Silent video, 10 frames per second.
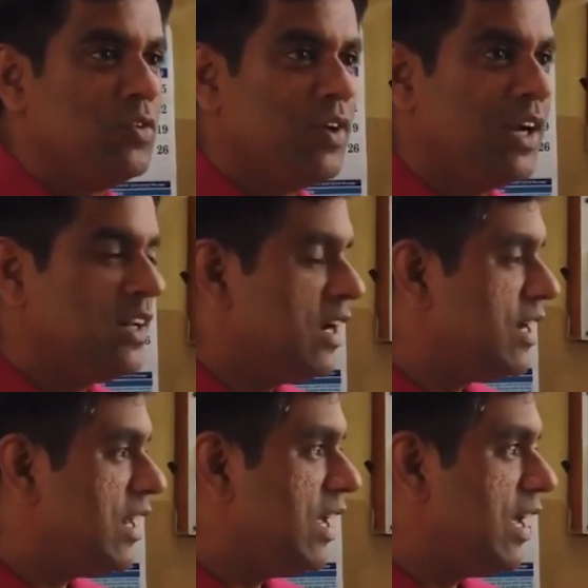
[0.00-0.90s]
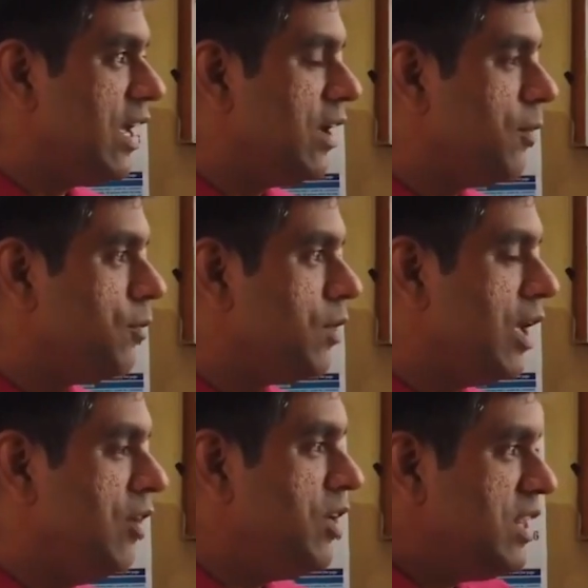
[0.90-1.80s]
you will find that
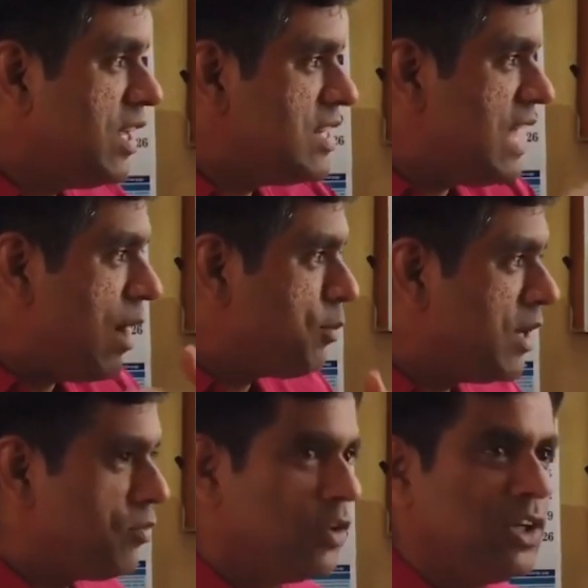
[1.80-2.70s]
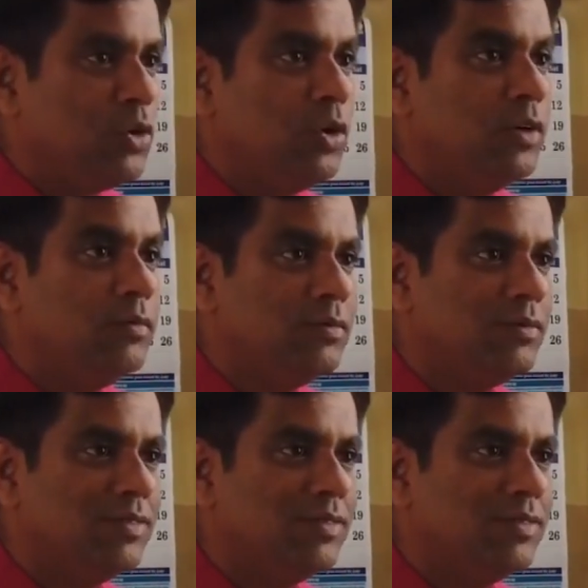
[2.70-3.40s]
everything is happening for the good.